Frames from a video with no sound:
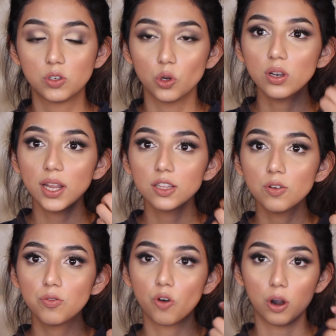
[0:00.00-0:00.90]
Don't like
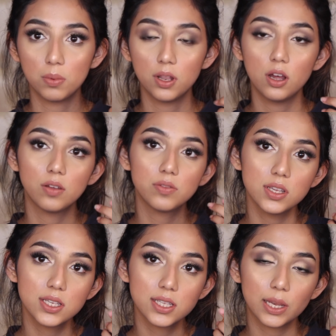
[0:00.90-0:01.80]
the formula of
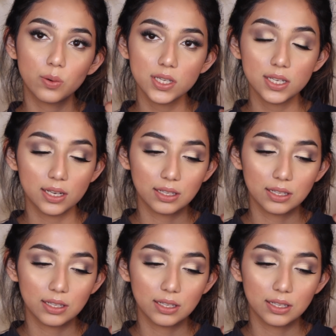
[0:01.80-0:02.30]
this liquid